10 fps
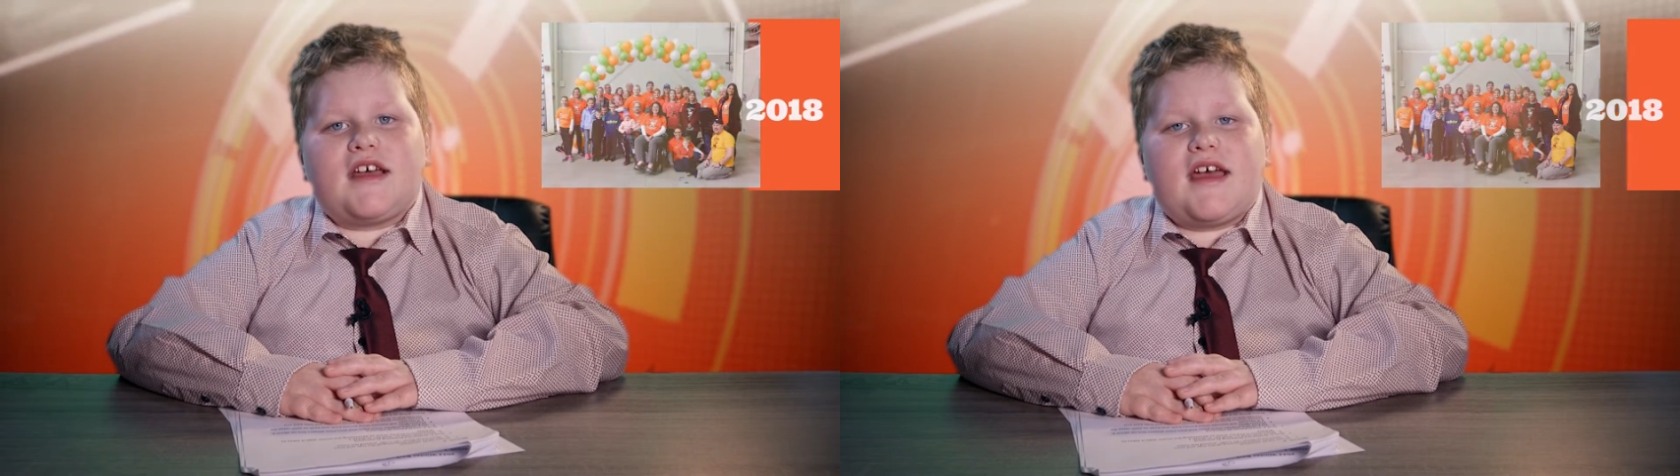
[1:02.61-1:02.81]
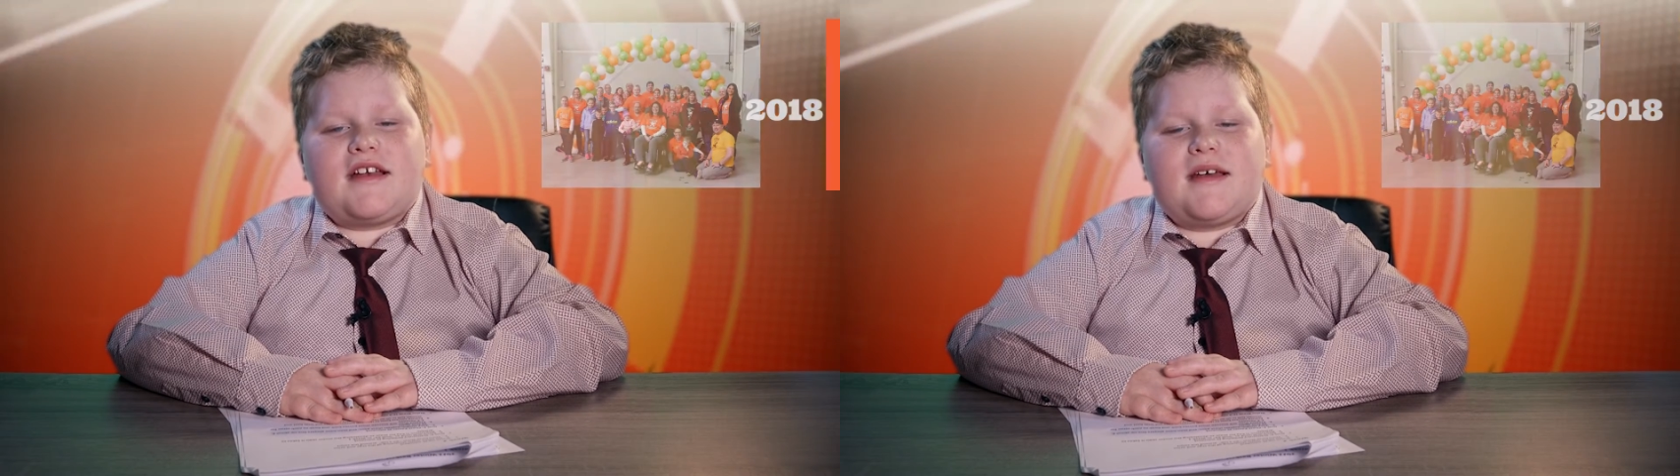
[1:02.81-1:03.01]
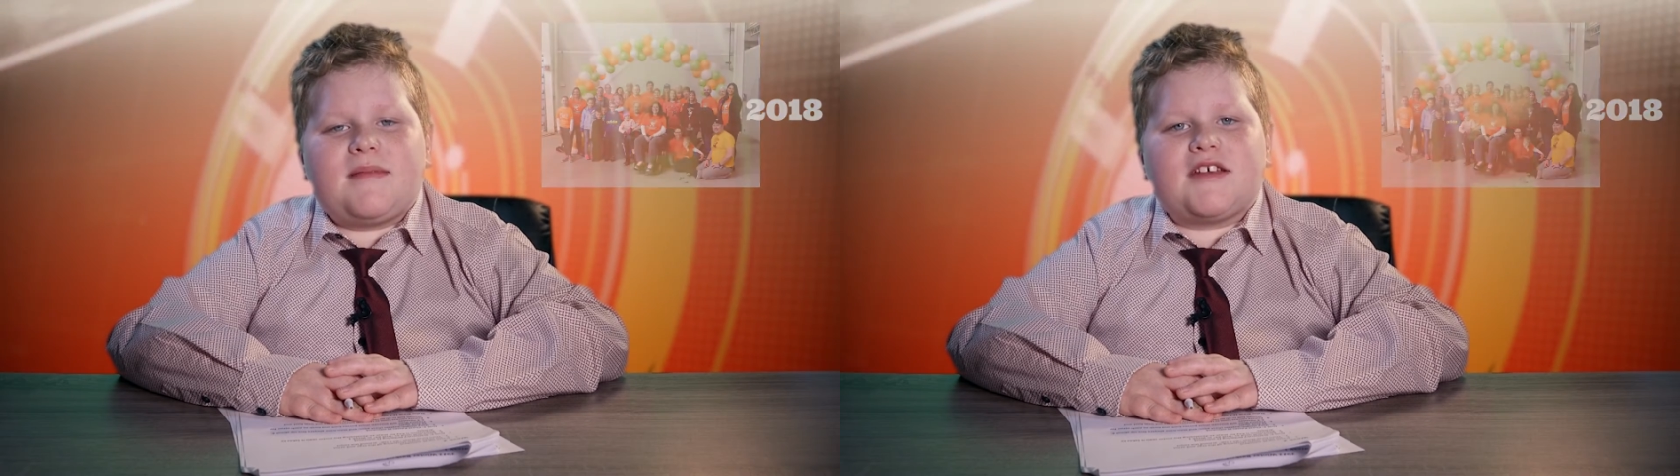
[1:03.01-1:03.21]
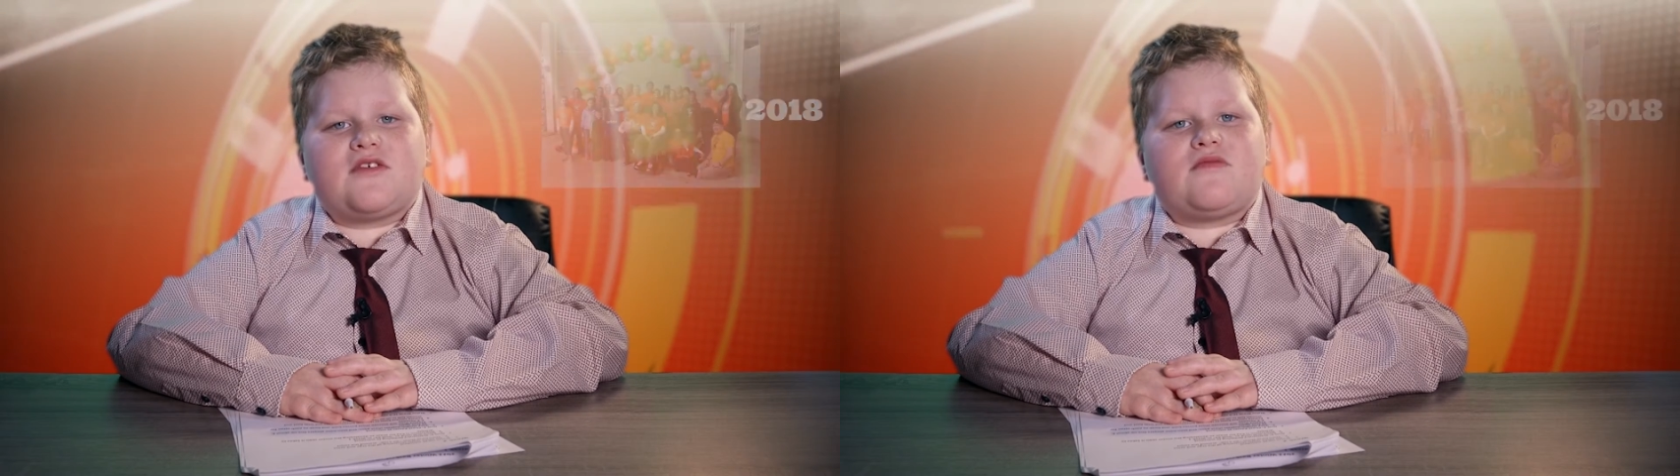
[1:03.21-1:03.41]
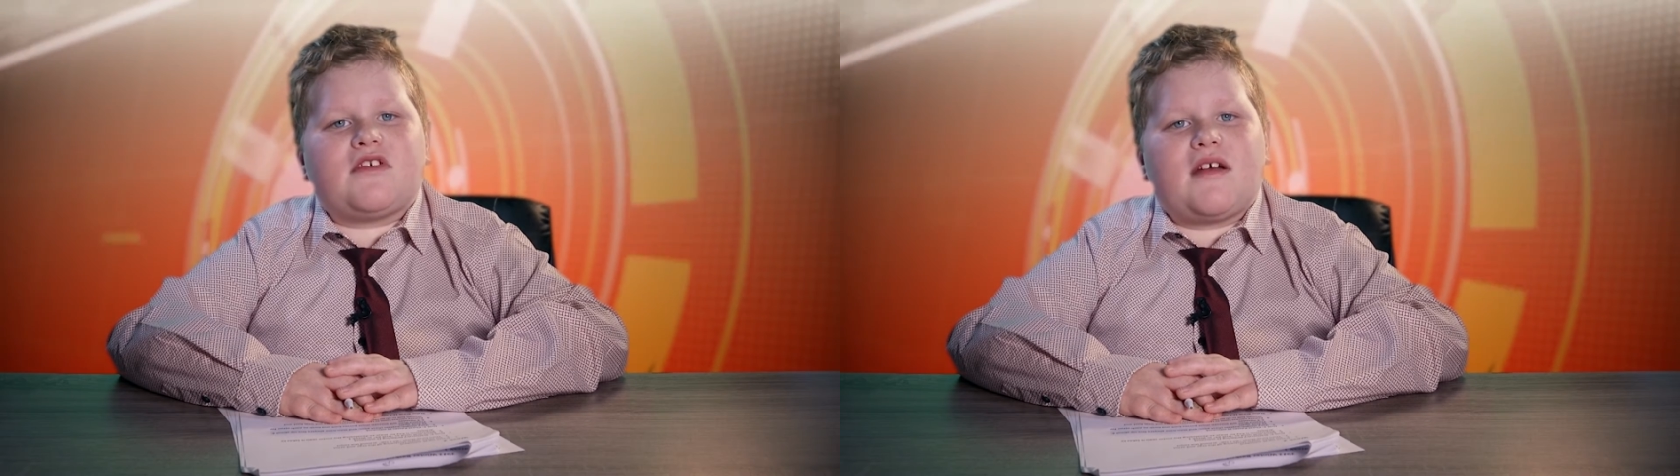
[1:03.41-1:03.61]
to end
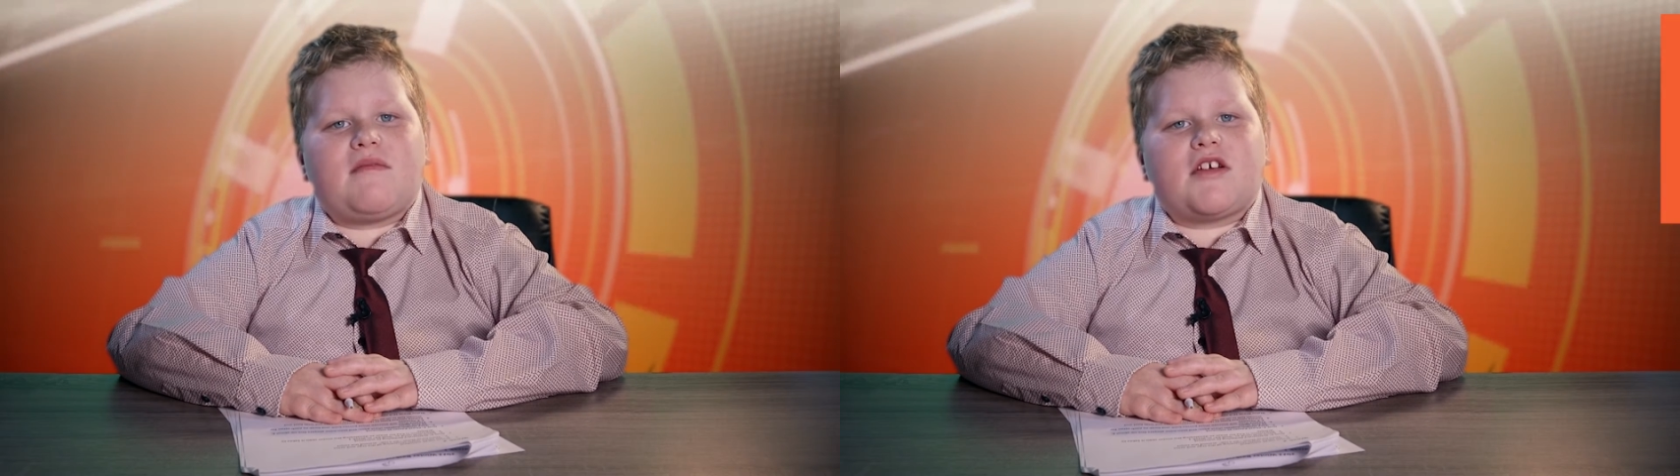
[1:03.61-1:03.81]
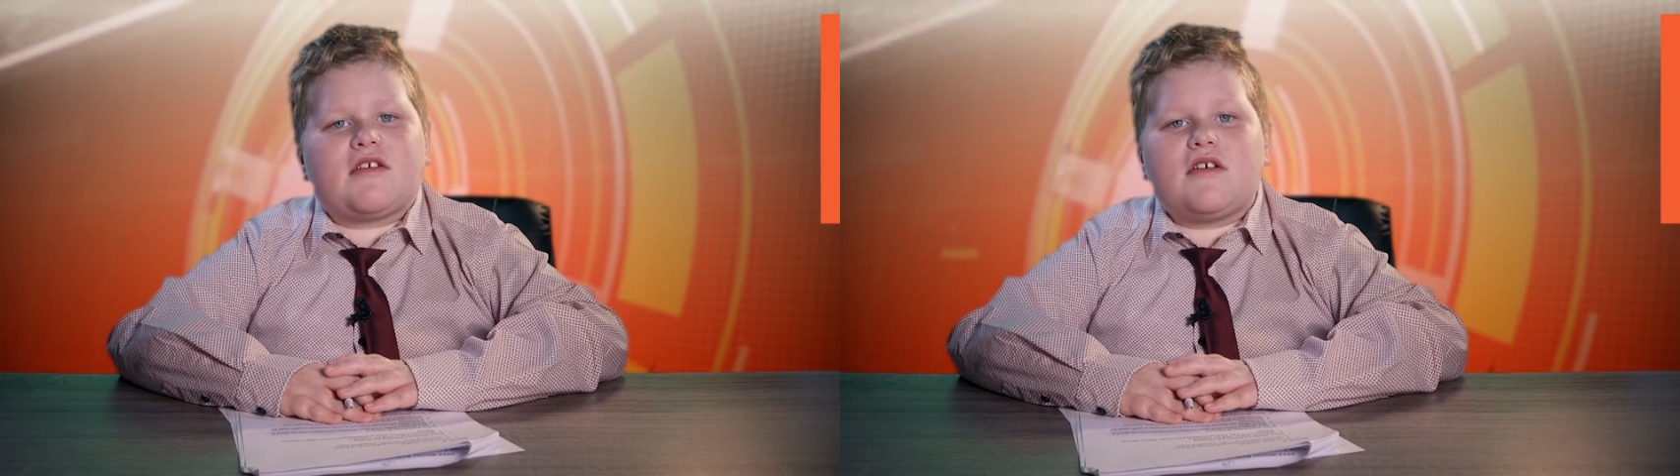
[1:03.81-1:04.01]
MS forever.